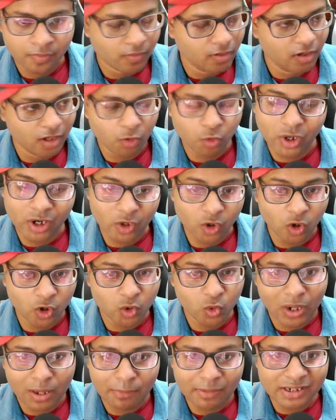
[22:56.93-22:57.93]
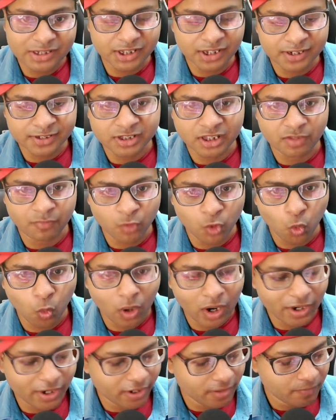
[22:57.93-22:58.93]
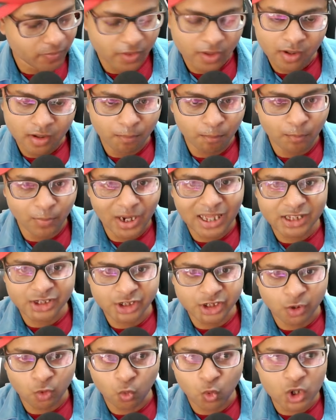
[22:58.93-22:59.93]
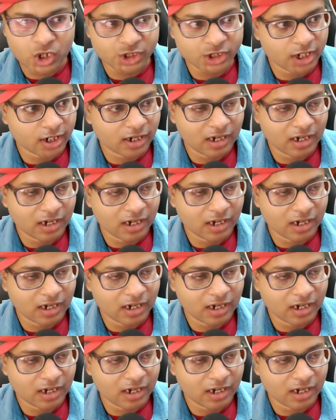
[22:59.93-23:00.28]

You can go to level 6 if you want. Blanchette widget